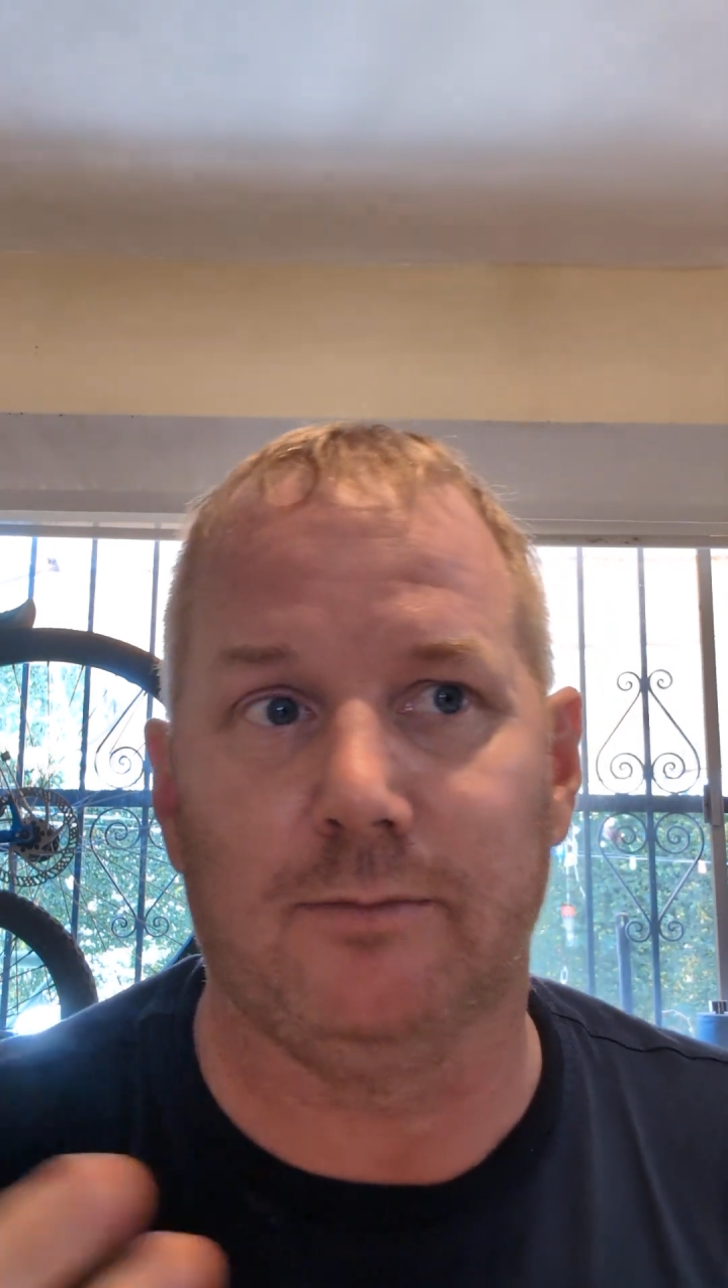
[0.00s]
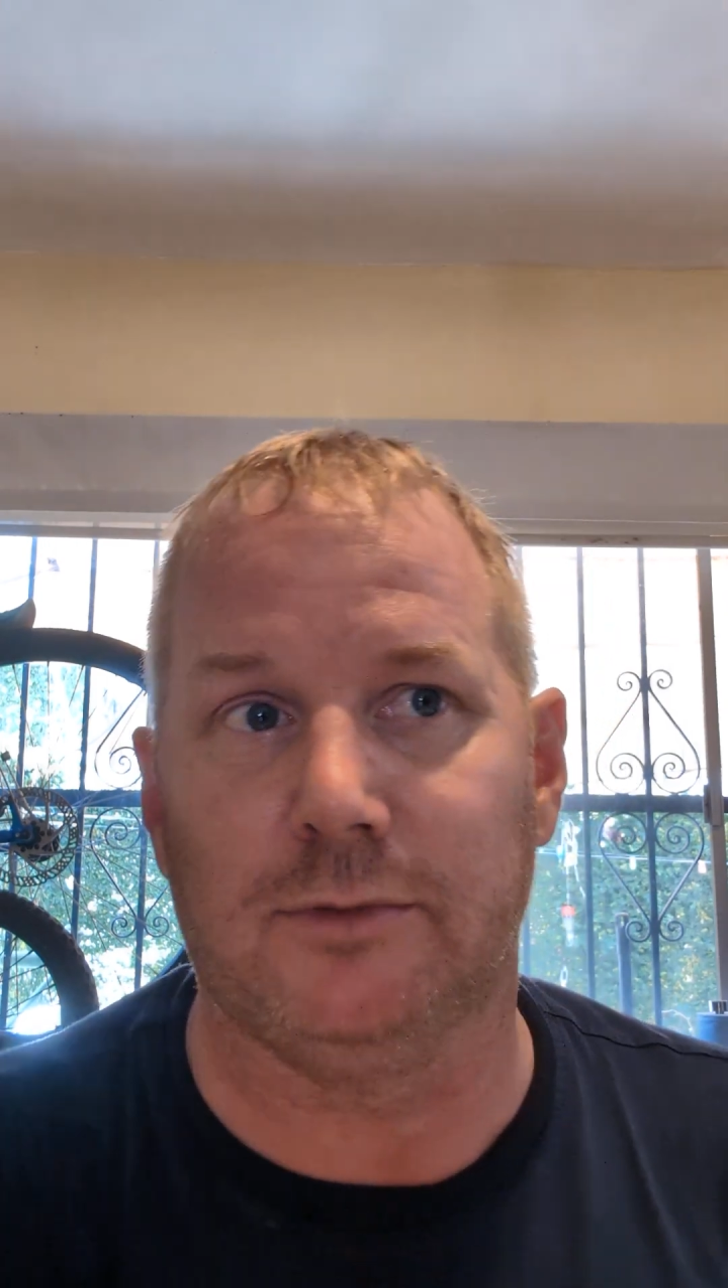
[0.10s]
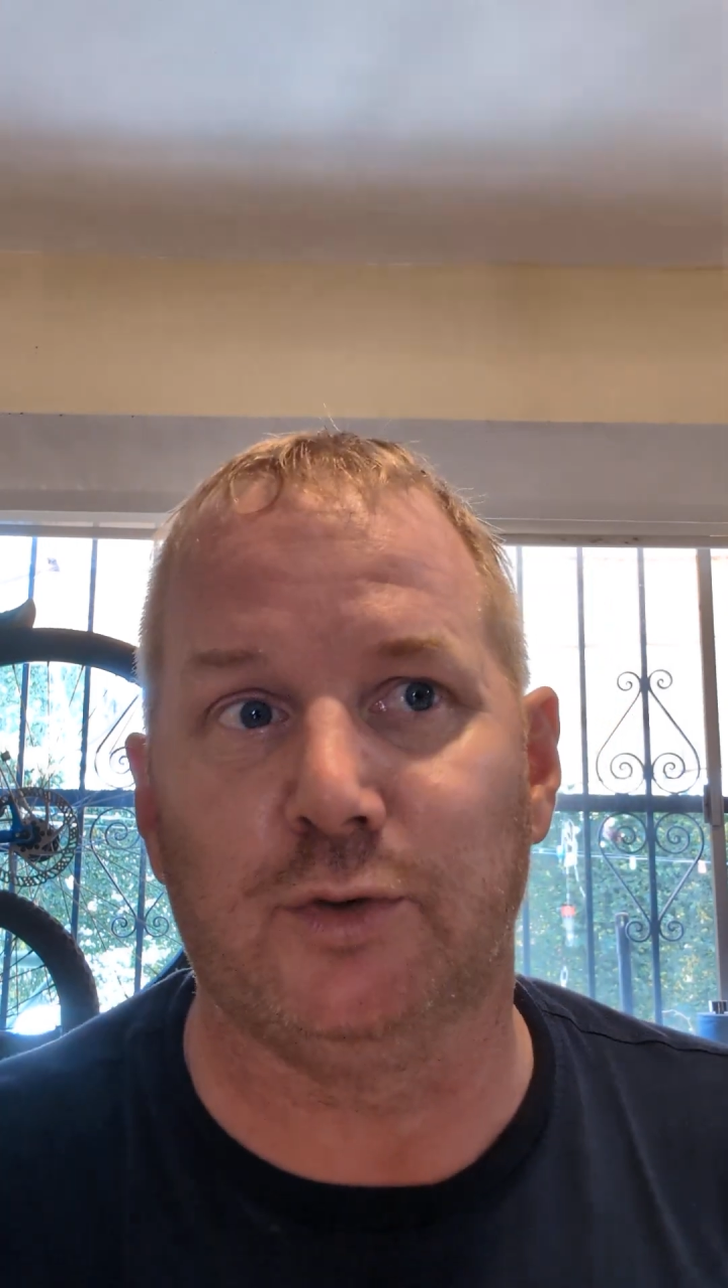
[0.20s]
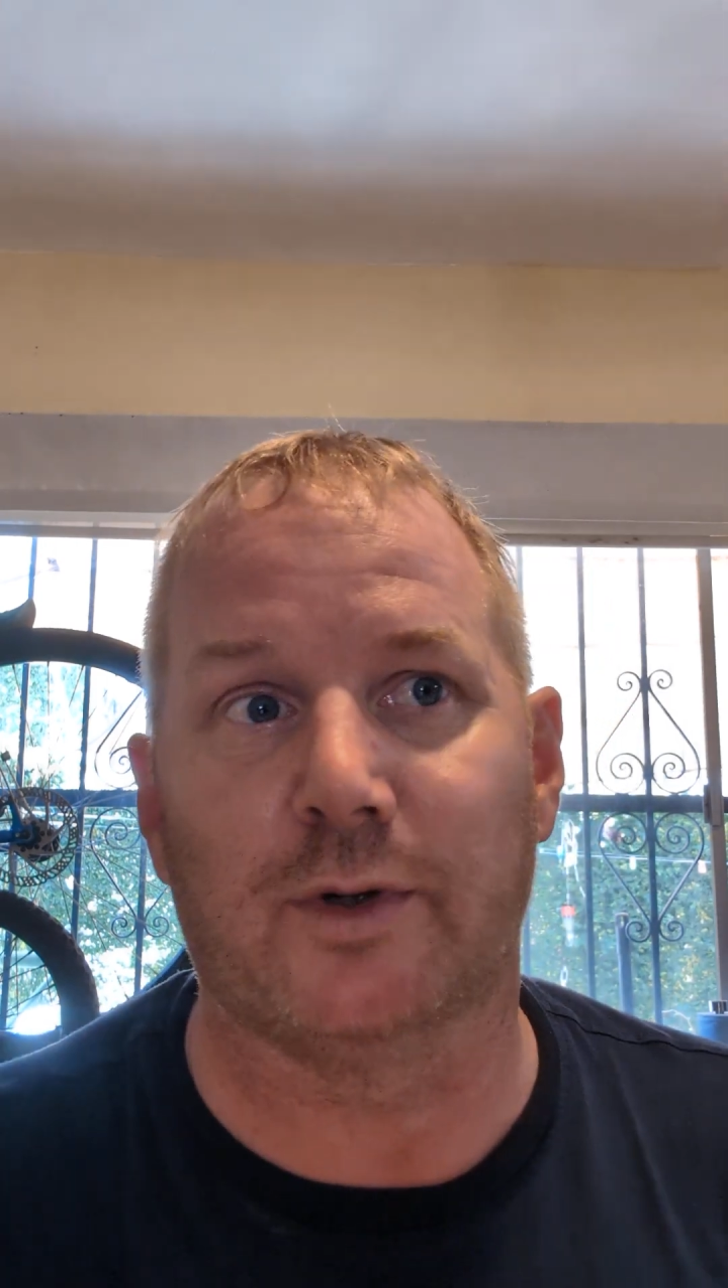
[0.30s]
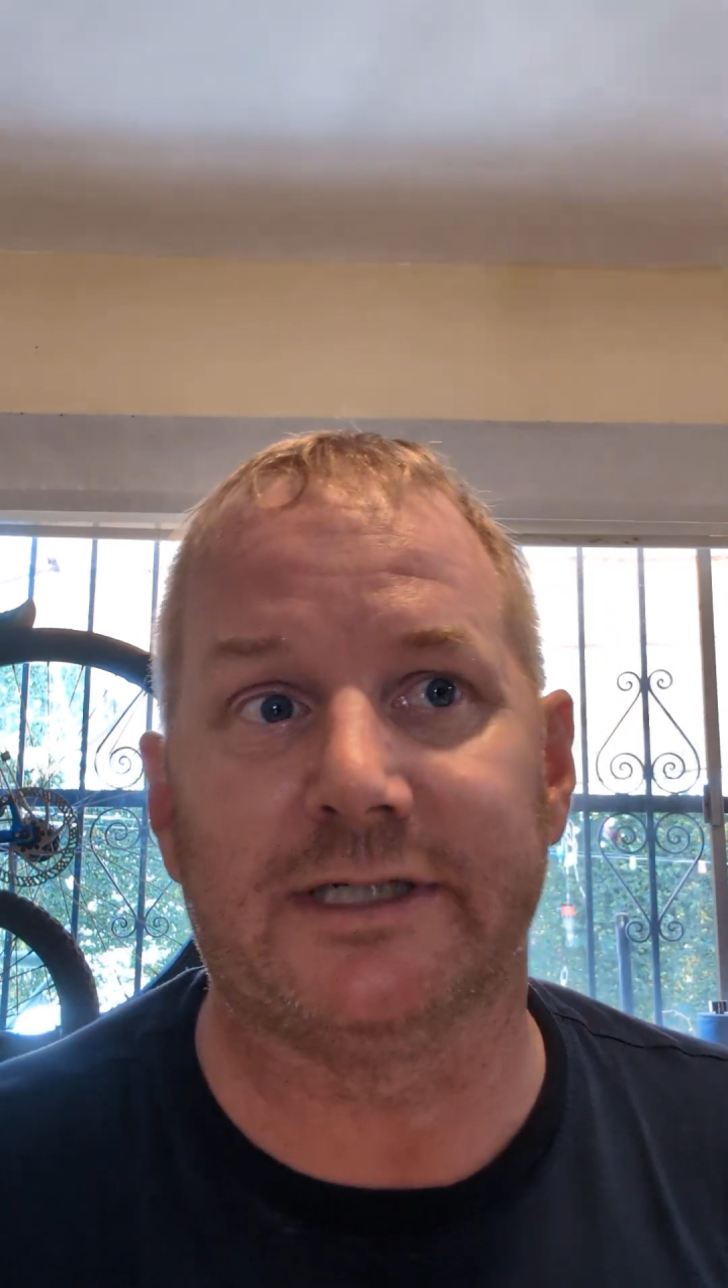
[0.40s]

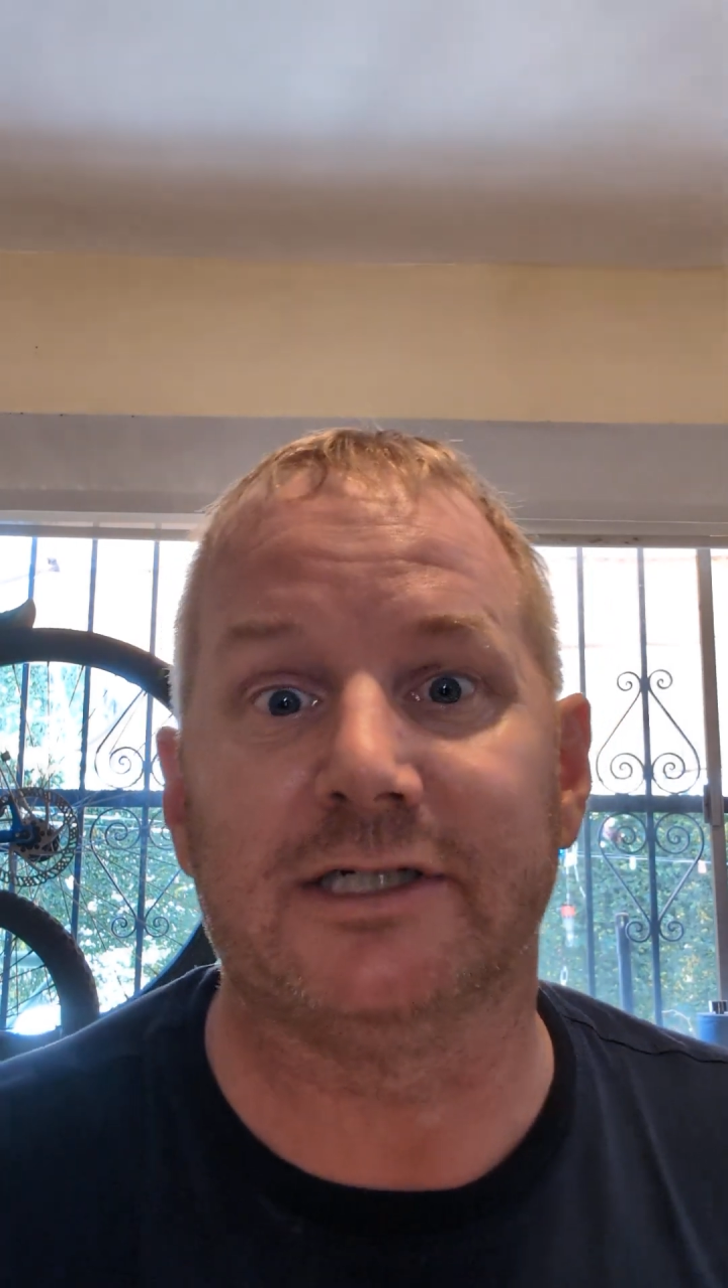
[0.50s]
you want to